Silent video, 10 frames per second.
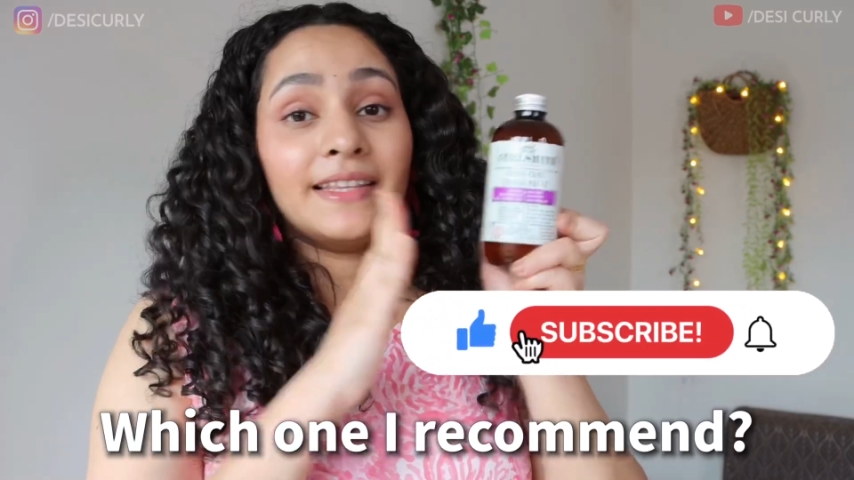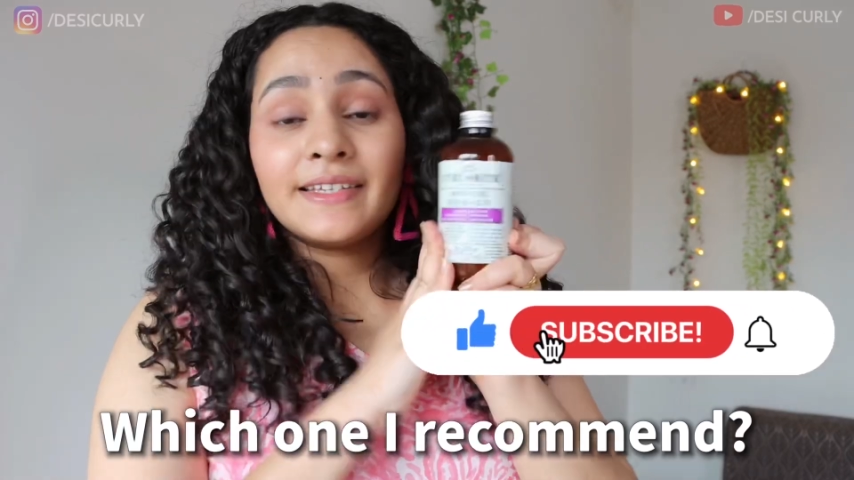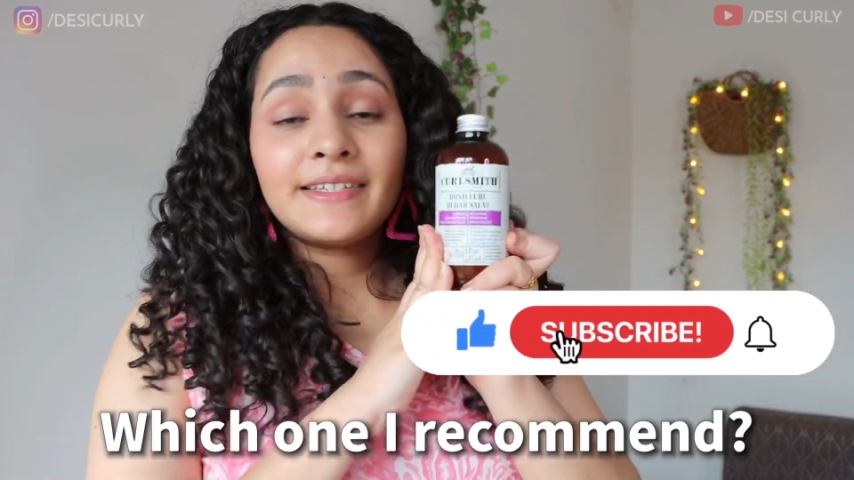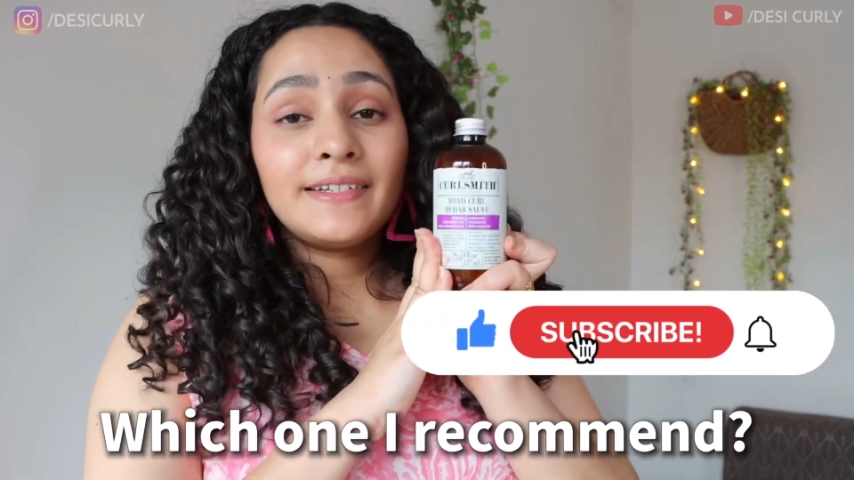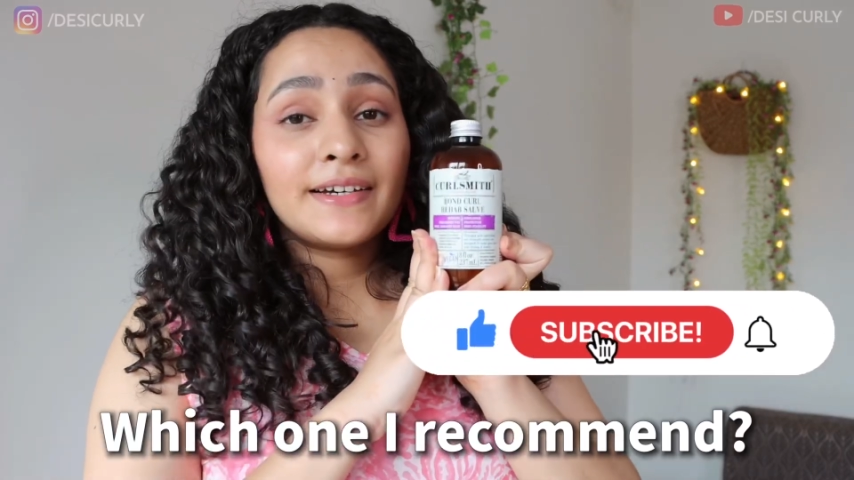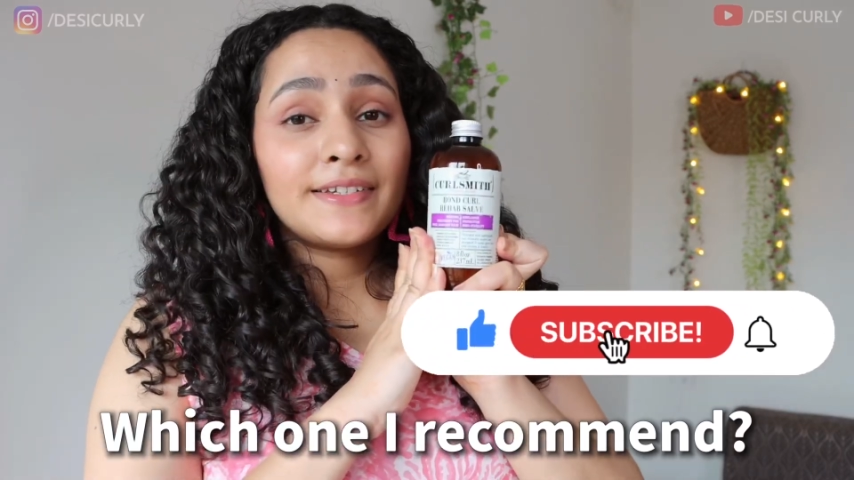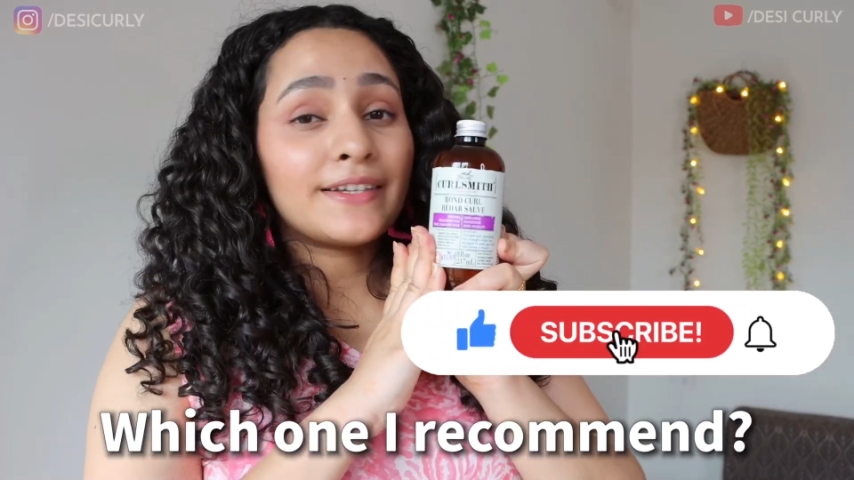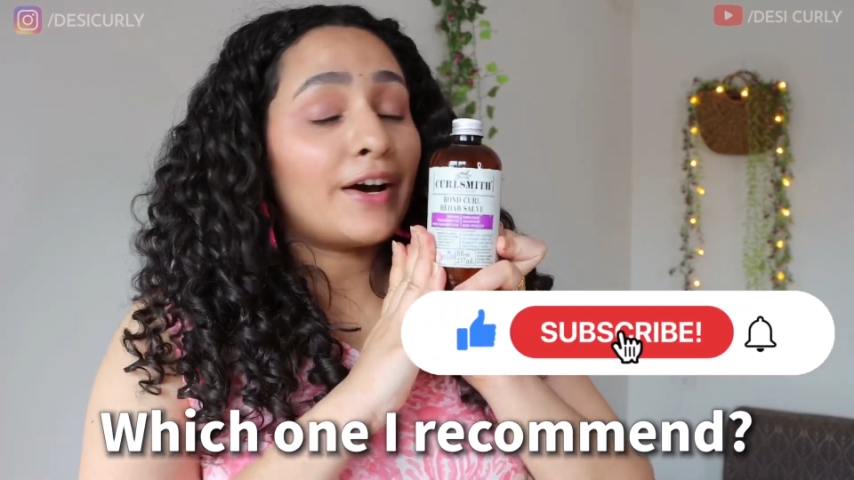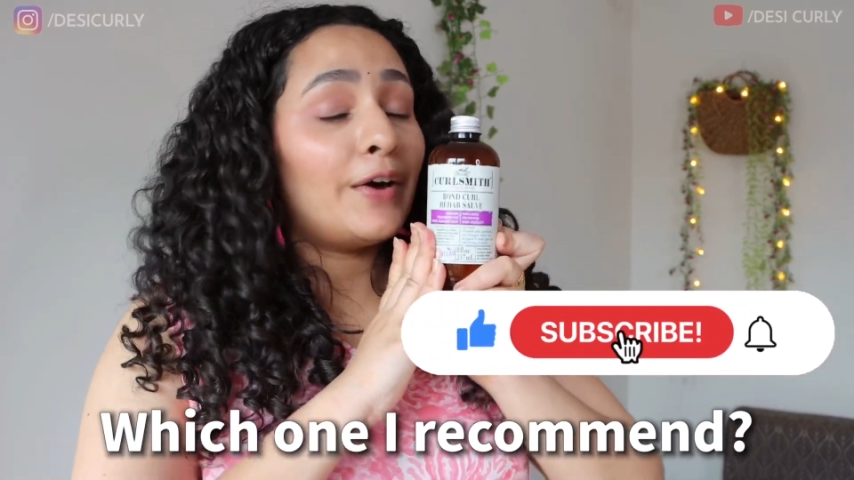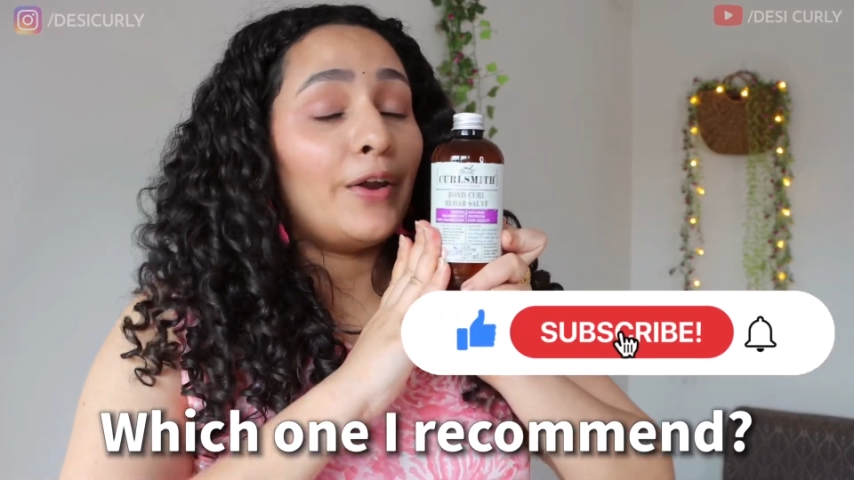This
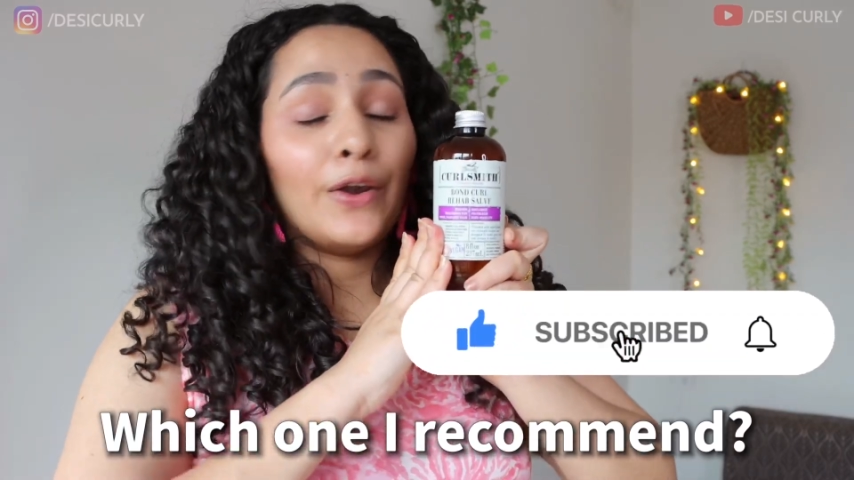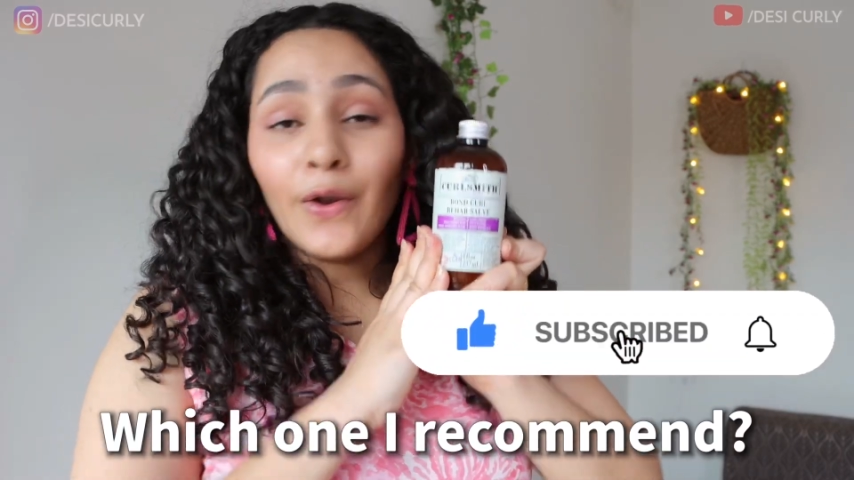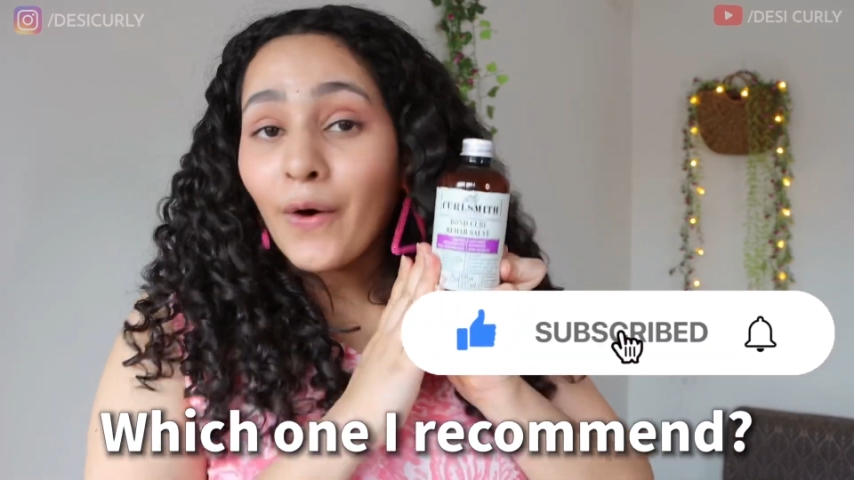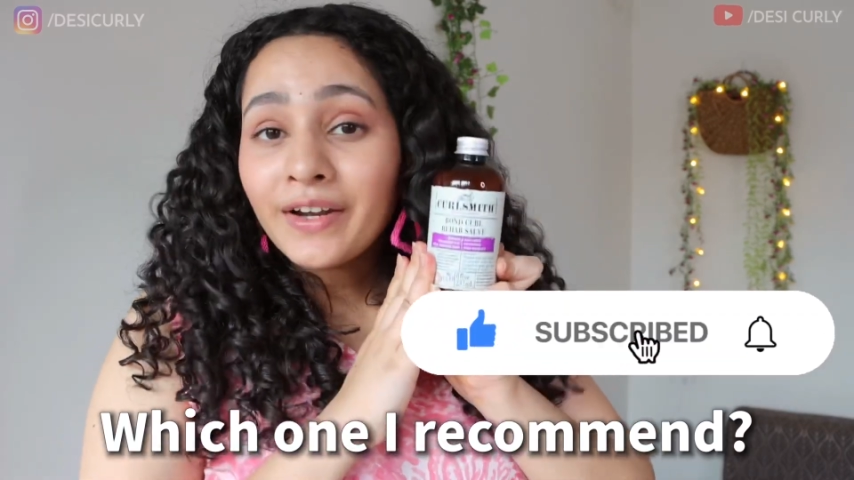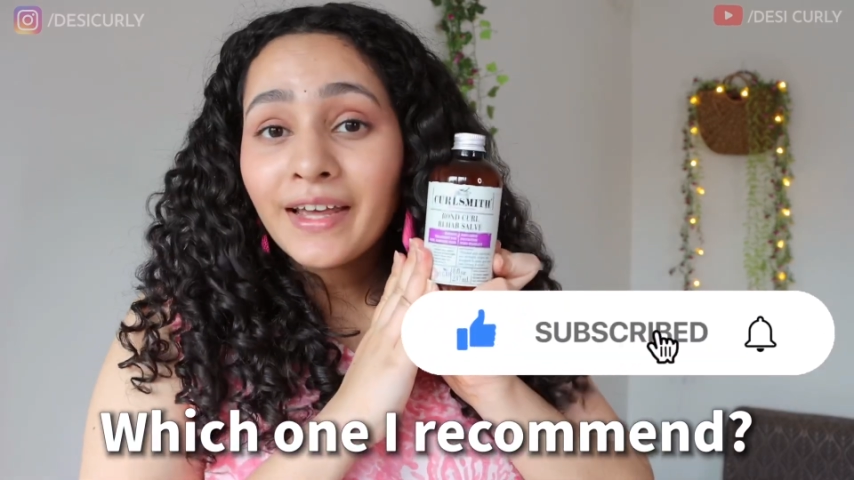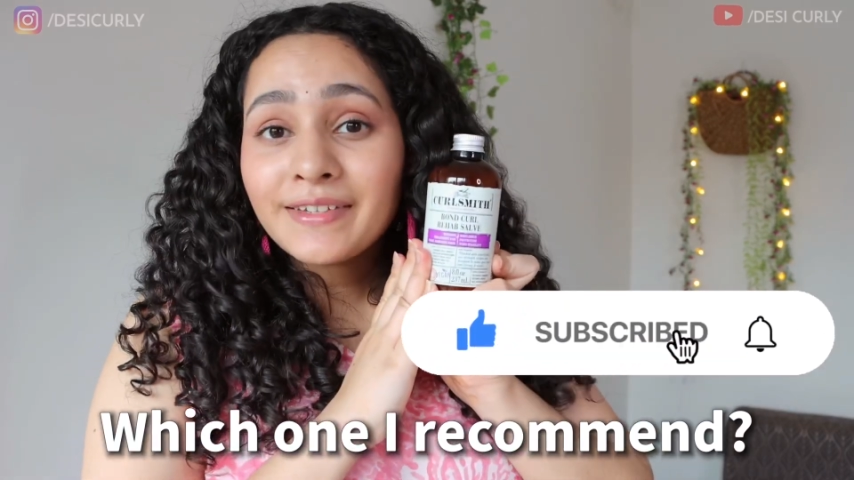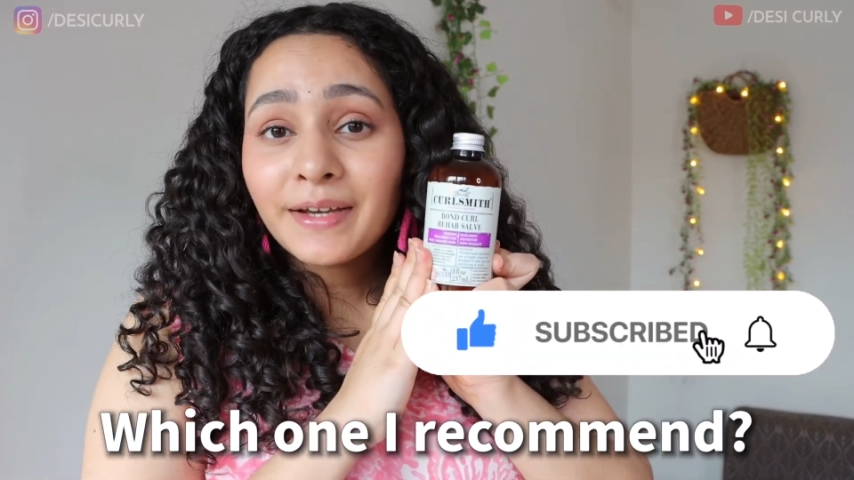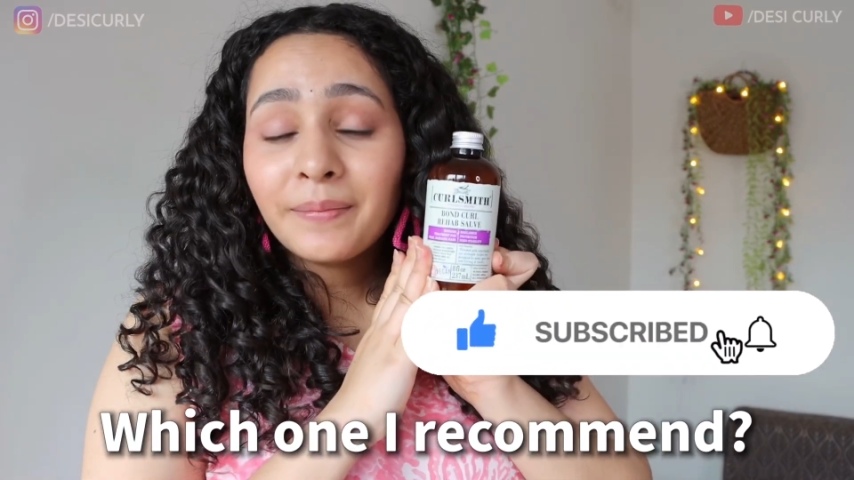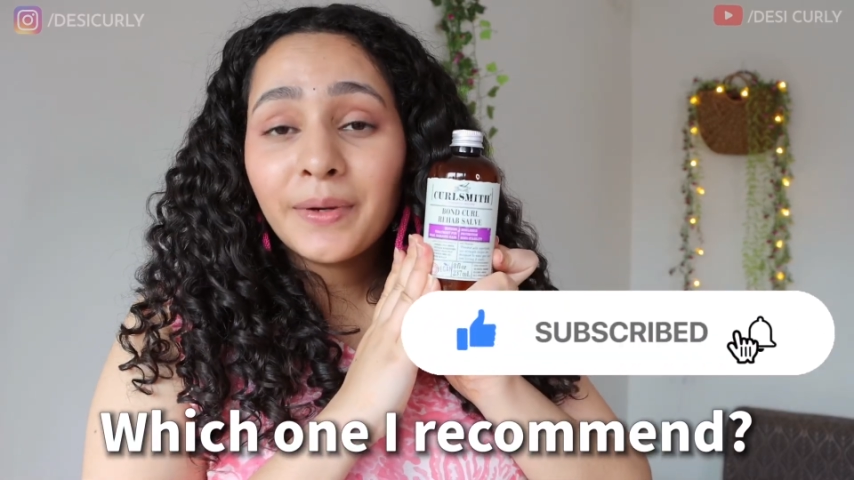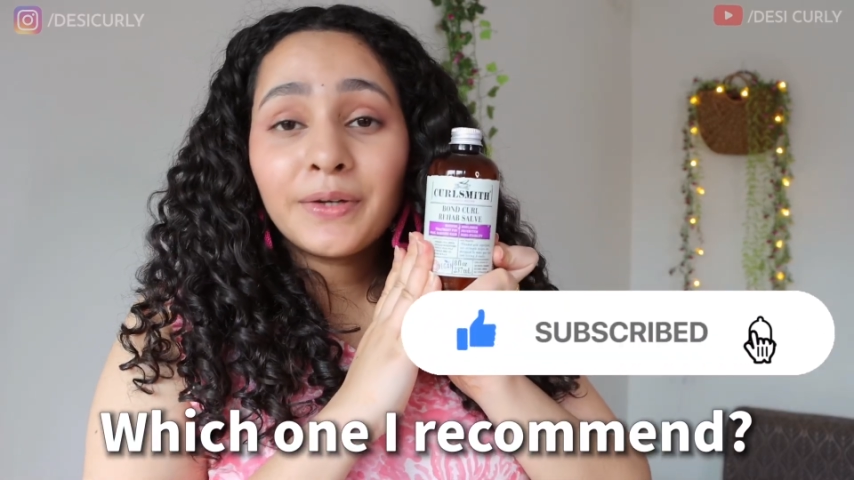does a lot as
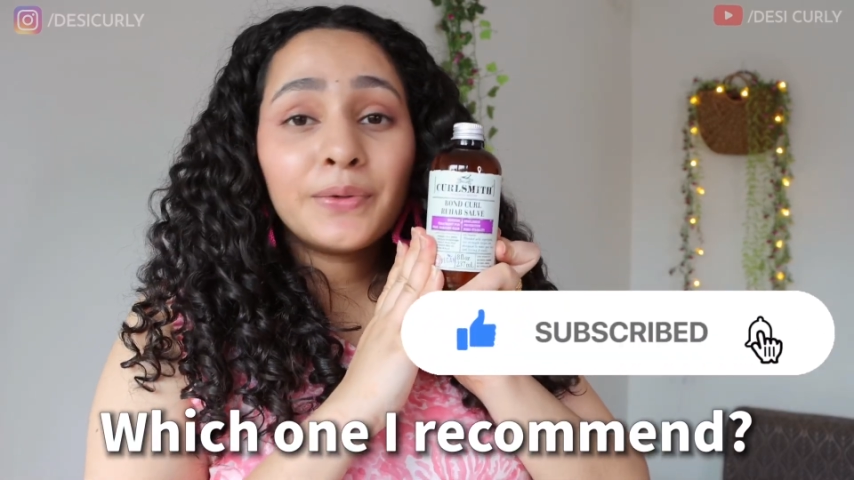compared